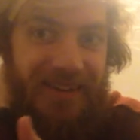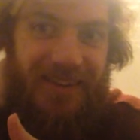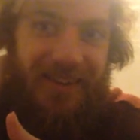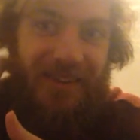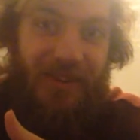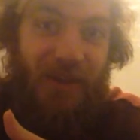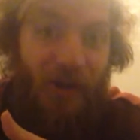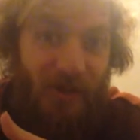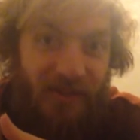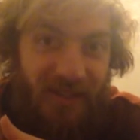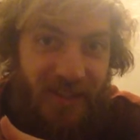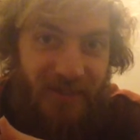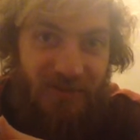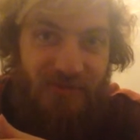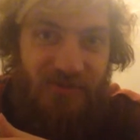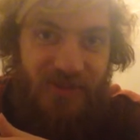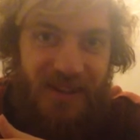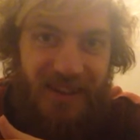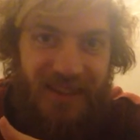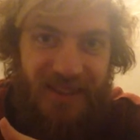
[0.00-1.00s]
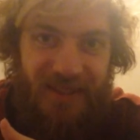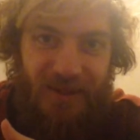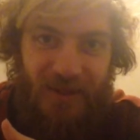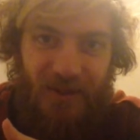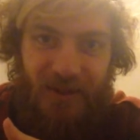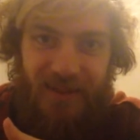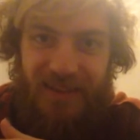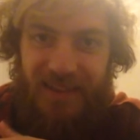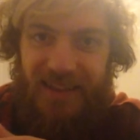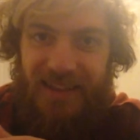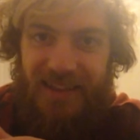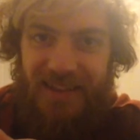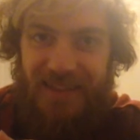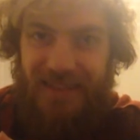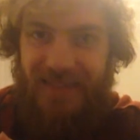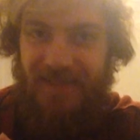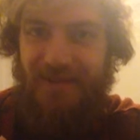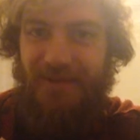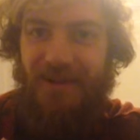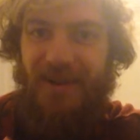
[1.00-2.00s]
lots of
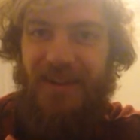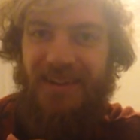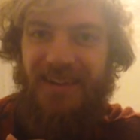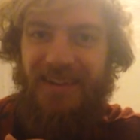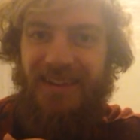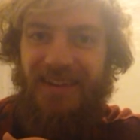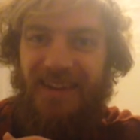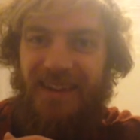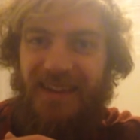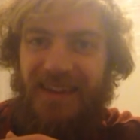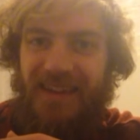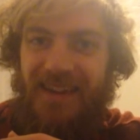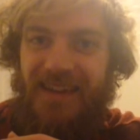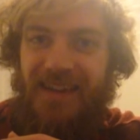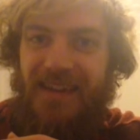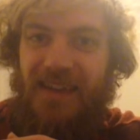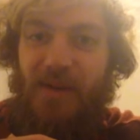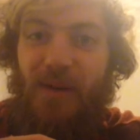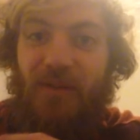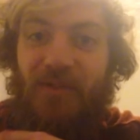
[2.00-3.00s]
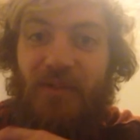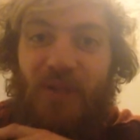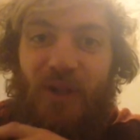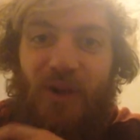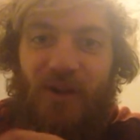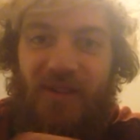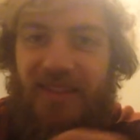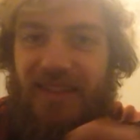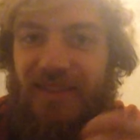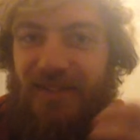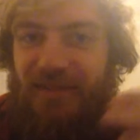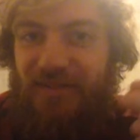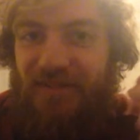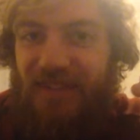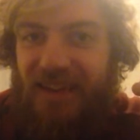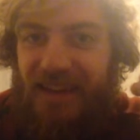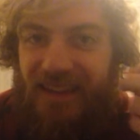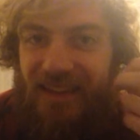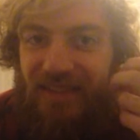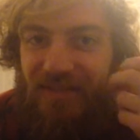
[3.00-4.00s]
resources, you have lots of
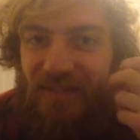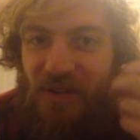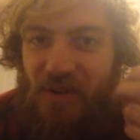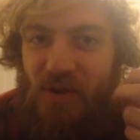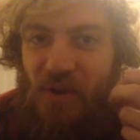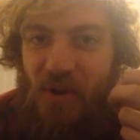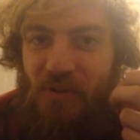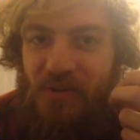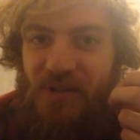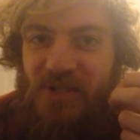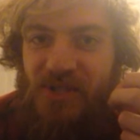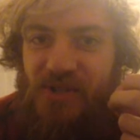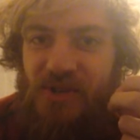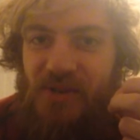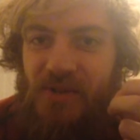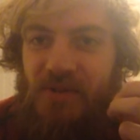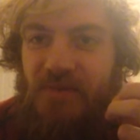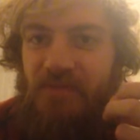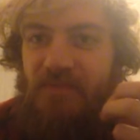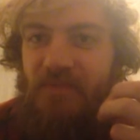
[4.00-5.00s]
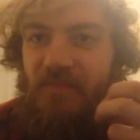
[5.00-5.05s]
things that nourish you.